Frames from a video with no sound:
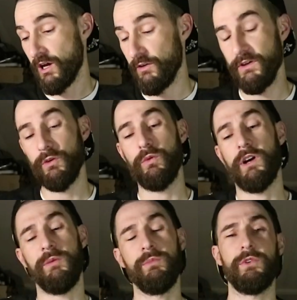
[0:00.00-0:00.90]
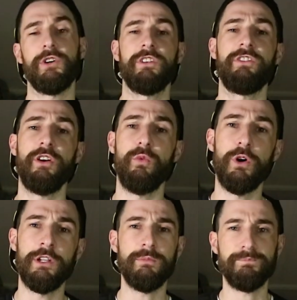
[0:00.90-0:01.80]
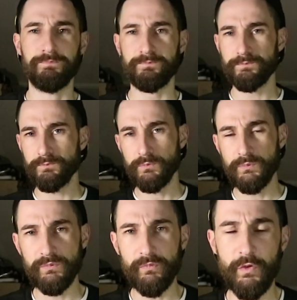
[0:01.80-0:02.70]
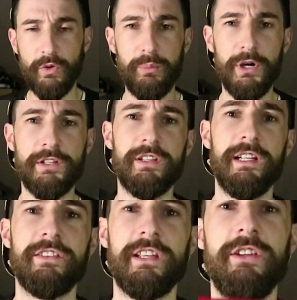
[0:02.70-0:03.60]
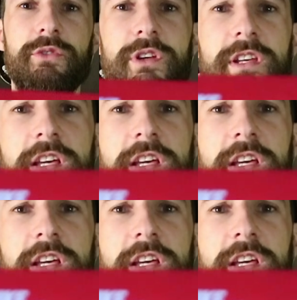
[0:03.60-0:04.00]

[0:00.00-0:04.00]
I think I'm gonna sell one, but let's get into the